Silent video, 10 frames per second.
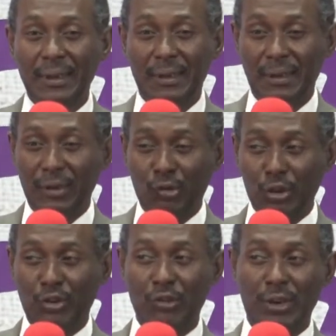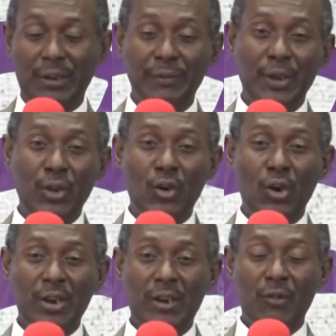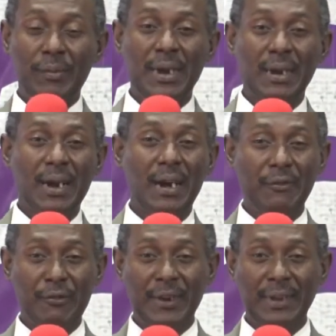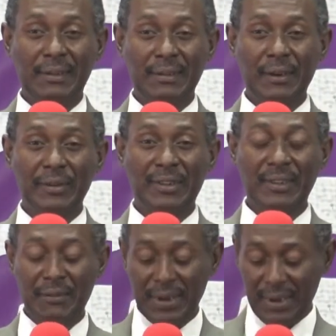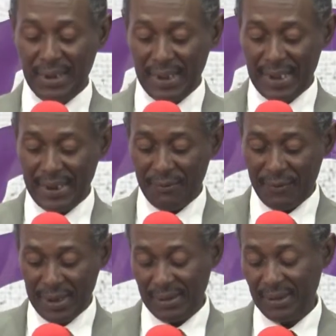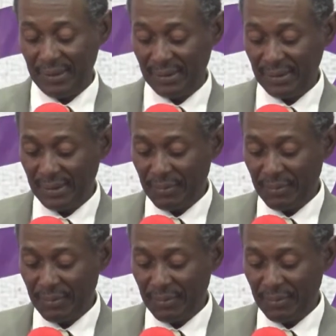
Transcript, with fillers: the treasurer of the North Caribbean Conference of Seventh day Adventists.